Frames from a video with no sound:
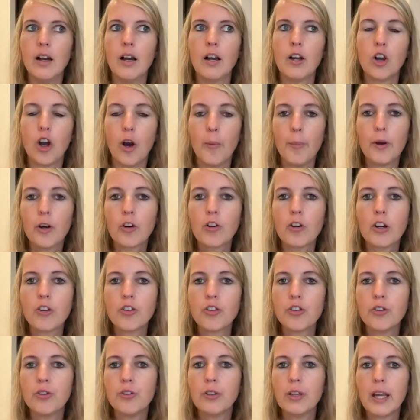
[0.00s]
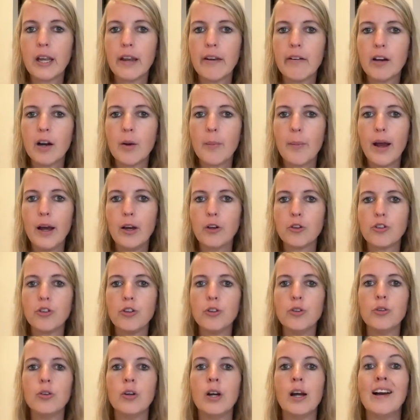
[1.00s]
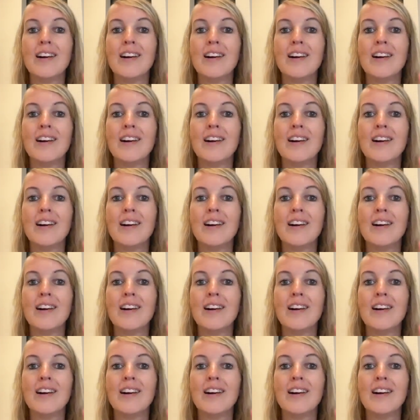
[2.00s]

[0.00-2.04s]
come across you, they hear about you,